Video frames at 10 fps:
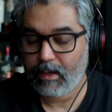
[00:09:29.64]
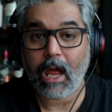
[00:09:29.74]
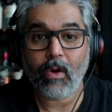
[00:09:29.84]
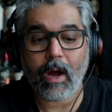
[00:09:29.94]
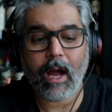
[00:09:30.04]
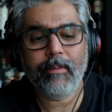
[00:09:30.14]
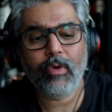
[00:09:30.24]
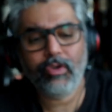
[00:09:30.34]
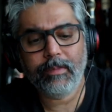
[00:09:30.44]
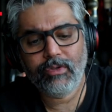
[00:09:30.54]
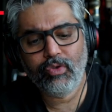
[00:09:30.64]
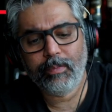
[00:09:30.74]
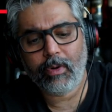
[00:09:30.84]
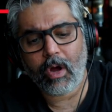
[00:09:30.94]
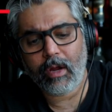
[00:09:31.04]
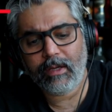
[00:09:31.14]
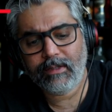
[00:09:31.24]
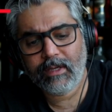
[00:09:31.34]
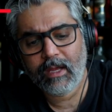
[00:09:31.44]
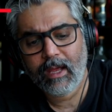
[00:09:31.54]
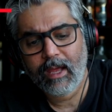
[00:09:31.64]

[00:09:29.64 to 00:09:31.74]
Now I'm going to be super honest.